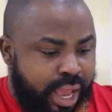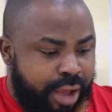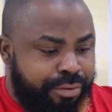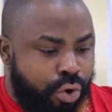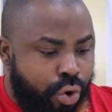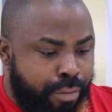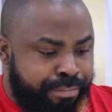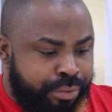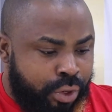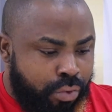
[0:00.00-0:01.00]
I have
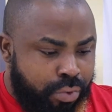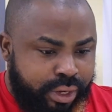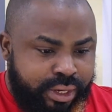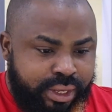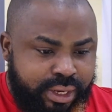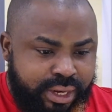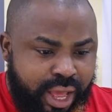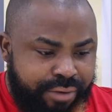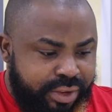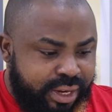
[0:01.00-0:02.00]
home win. Here
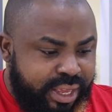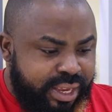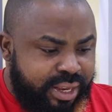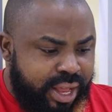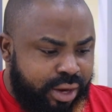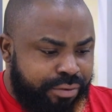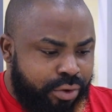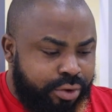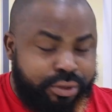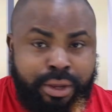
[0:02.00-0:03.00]
I have in England, of
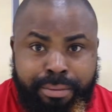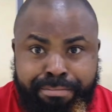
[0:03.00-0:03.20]
course.